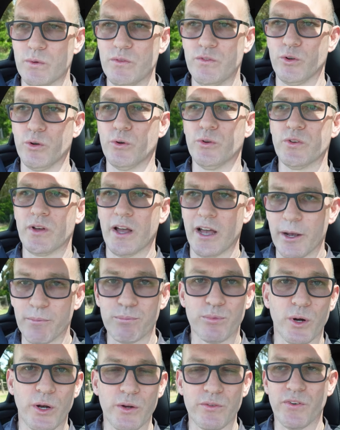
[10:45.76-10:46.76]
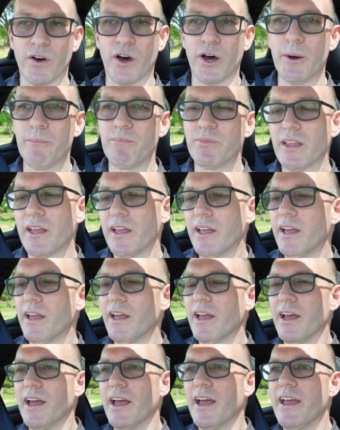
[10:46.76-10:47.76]
with your profile.
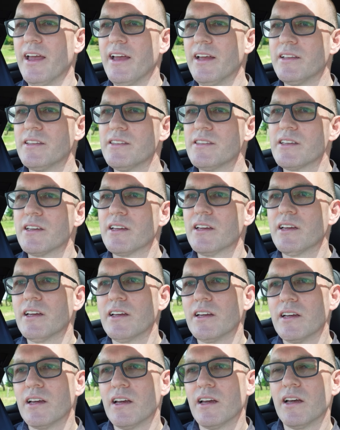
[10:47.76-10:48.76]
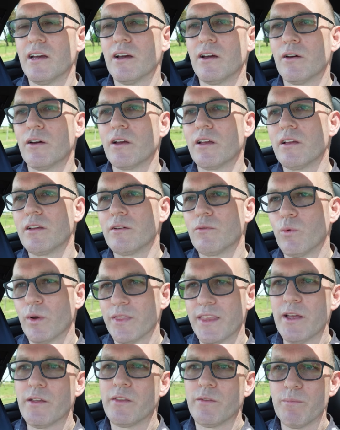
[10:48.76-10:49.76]
And
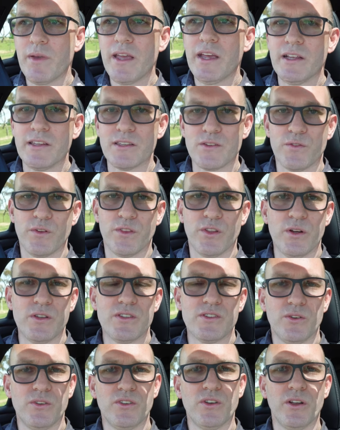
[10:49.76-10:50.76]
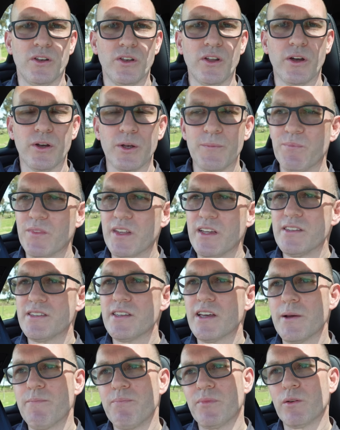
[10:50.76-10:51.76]
what that means for those who don't know is
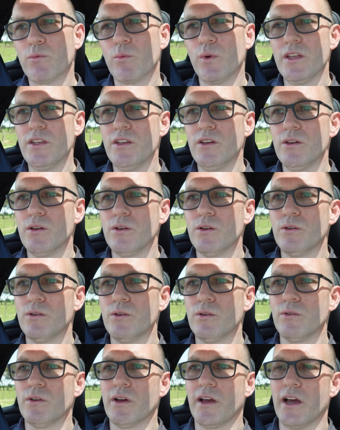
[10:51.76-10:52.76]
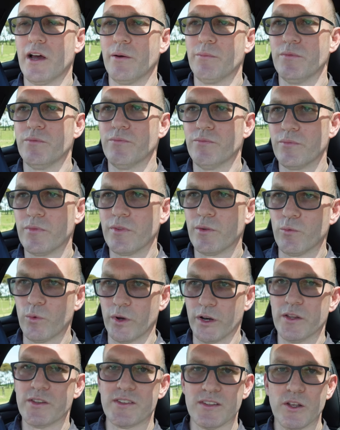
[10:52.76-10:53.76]
that when you
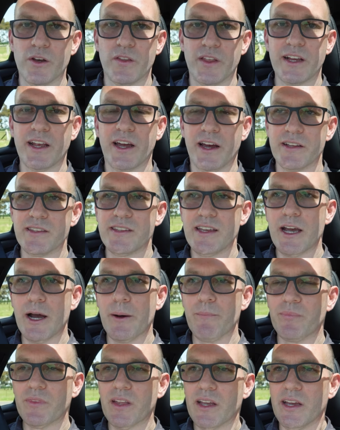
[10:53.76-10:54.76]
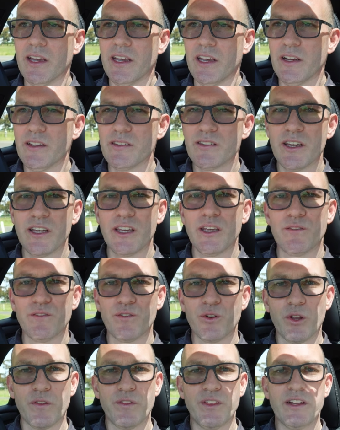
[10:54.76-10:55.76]
want to slow the car down, you just take your
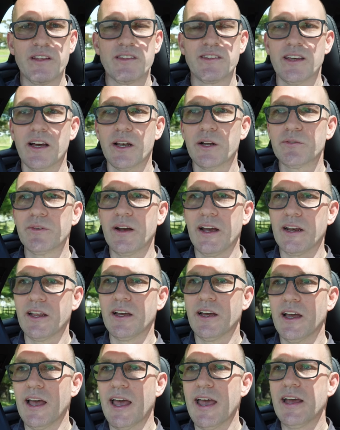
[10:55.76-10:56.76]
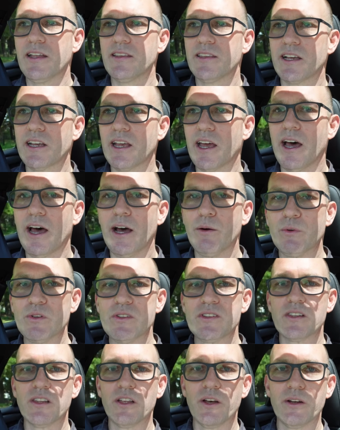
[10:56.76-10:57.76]
foot off the accelerator and the car will
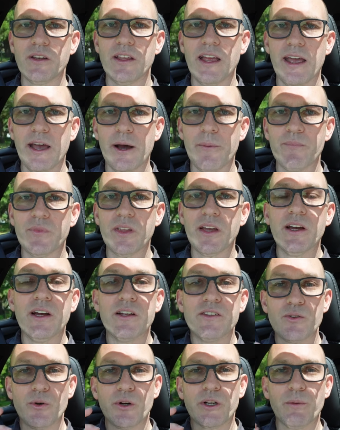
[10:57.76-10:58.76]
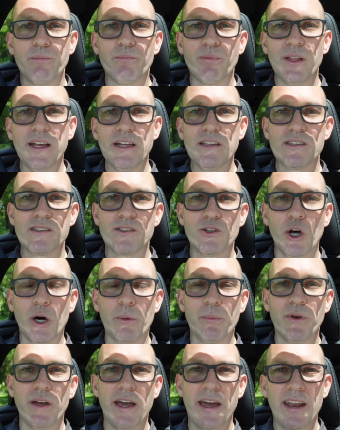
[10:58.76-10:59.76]
slow down to a complete
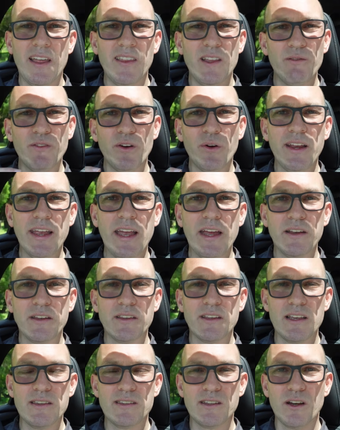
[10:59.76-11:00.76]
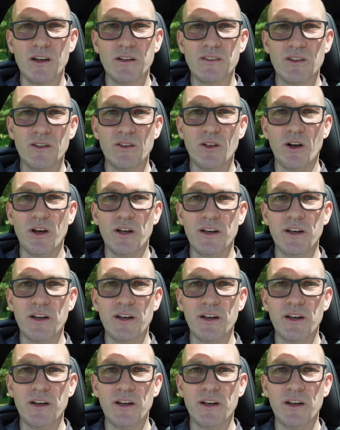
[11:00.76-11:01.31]
stop. And at the very end, it's going to not